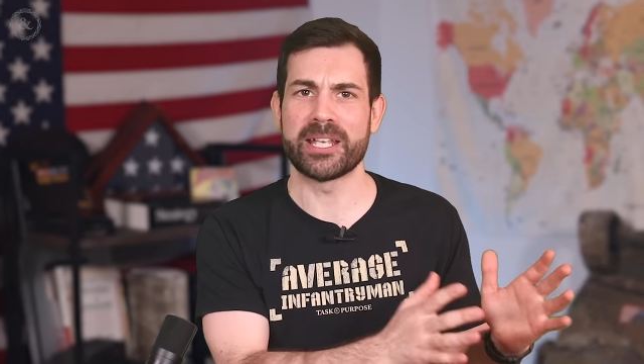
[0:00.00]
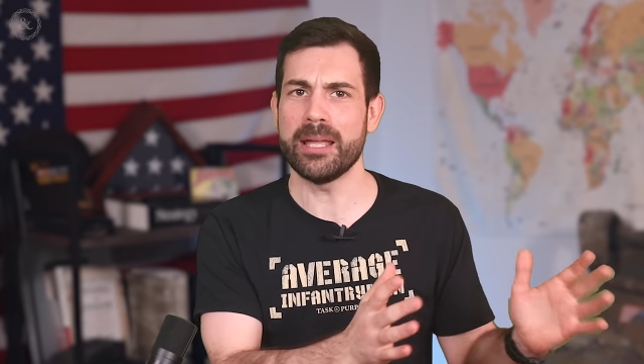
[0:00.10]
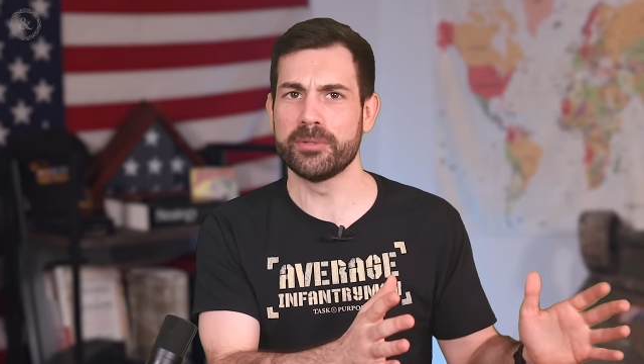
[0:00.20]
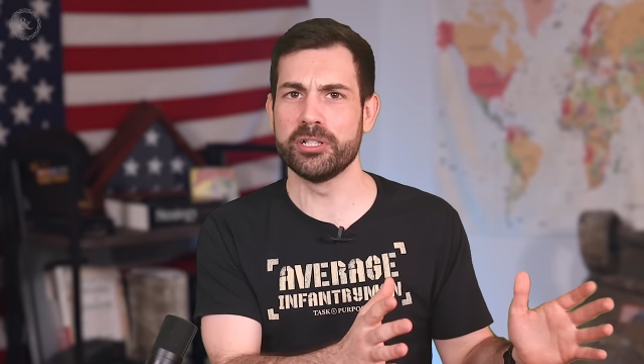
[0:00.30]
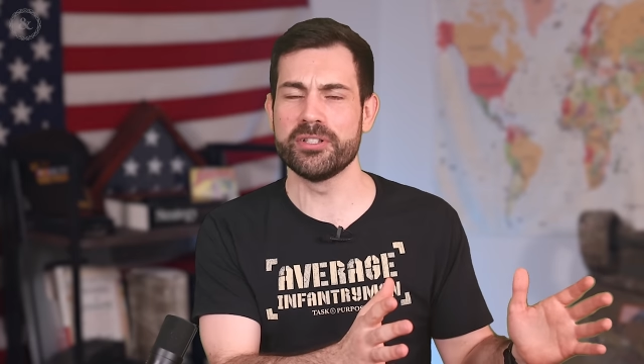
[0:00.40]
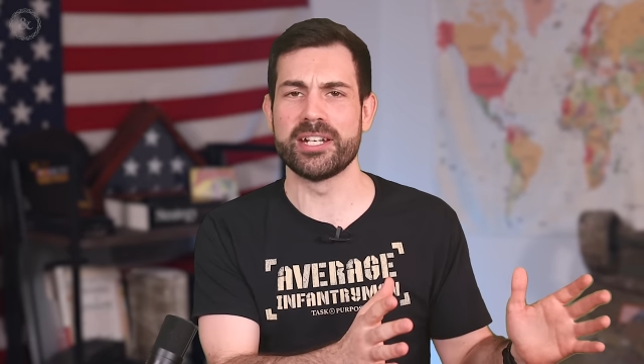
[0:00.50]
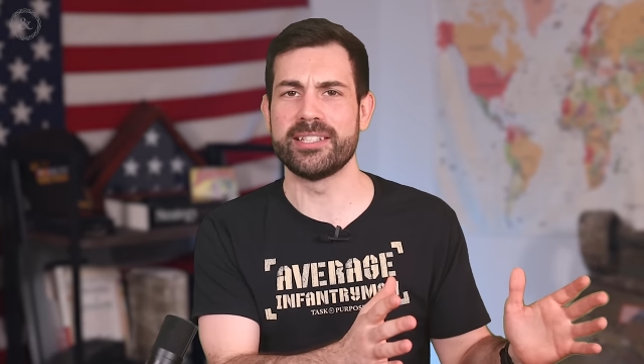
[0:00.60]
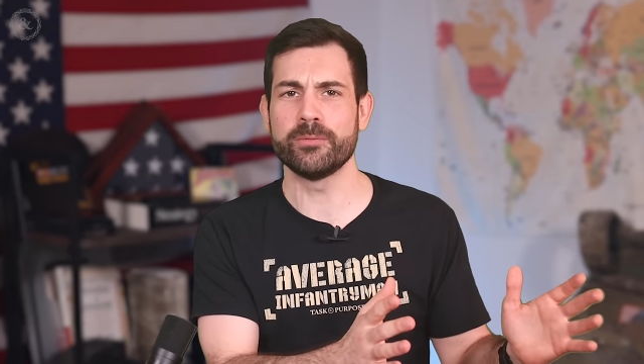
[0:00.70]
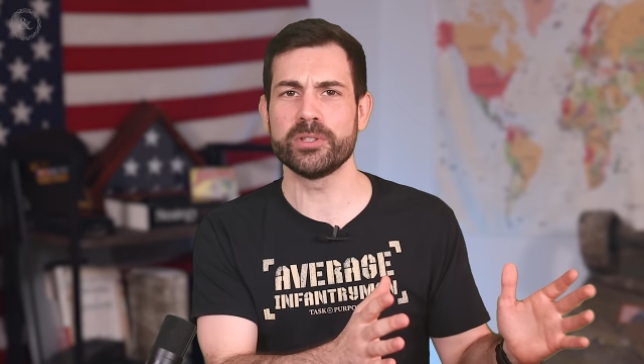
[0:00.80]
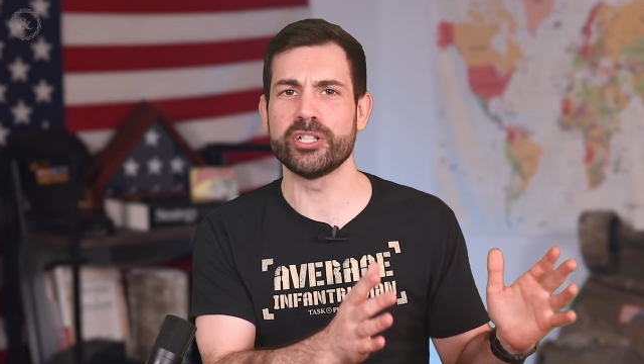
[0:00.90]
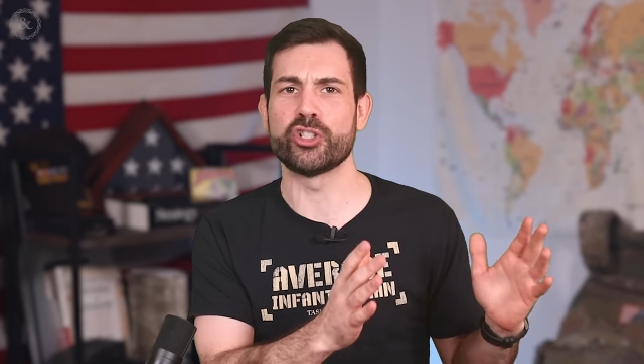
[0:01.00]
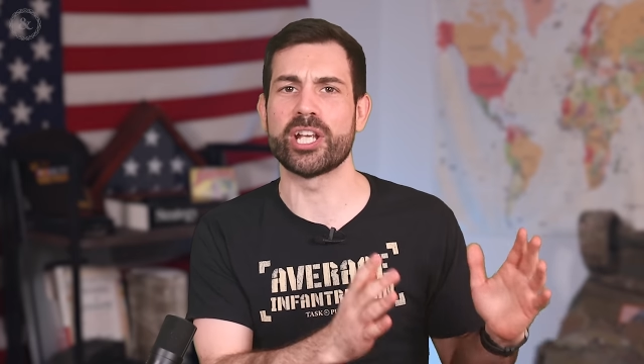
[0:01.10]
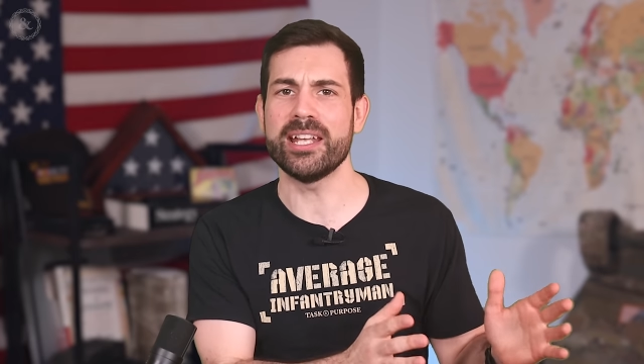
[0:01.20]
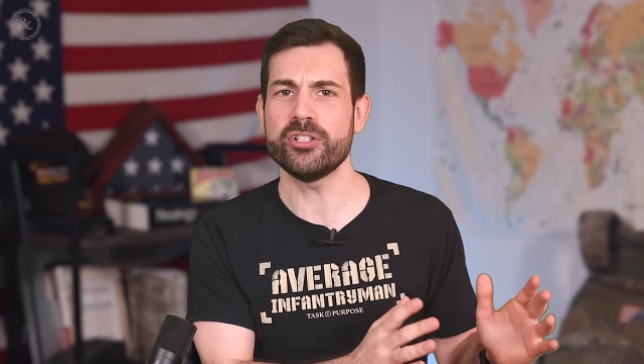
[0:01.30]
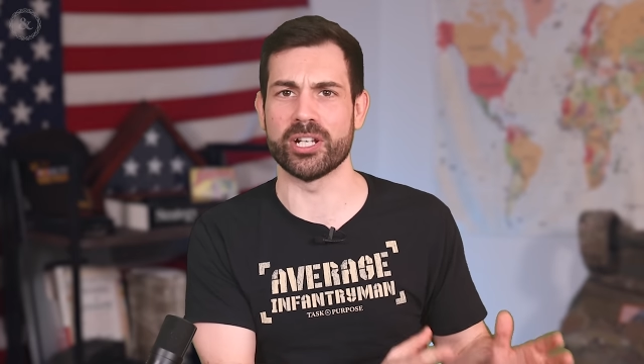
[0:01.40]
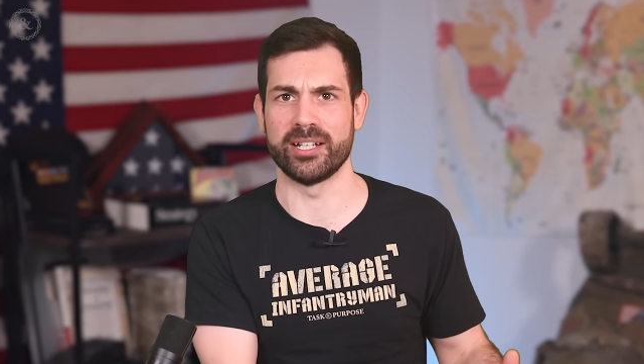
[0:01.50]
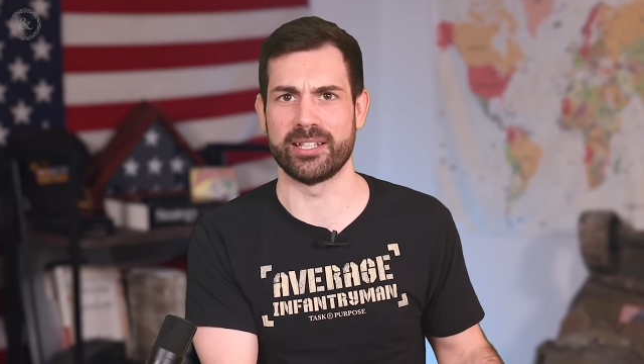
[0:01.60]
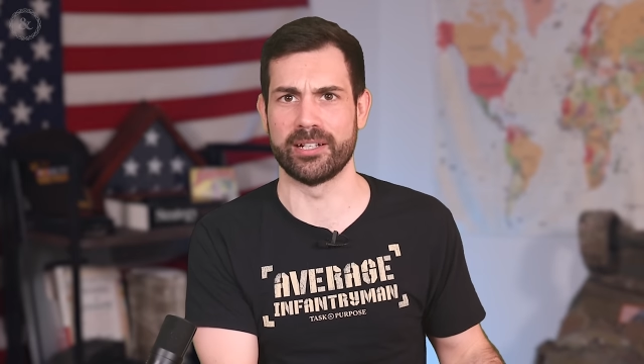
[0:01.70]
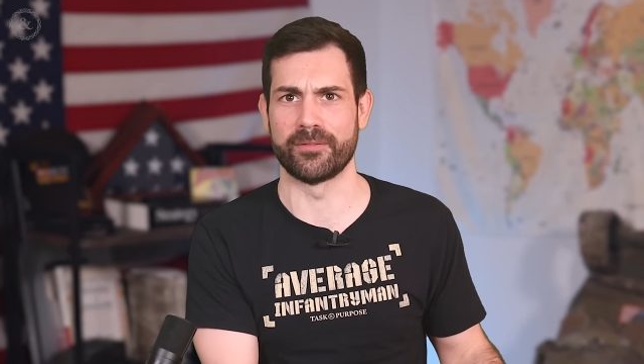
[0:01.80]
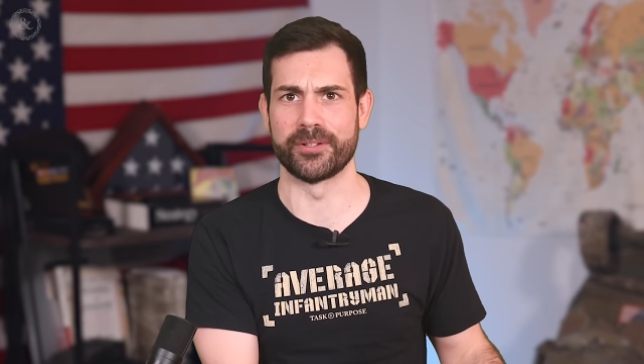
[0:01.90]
became clear that it didn't really change anything at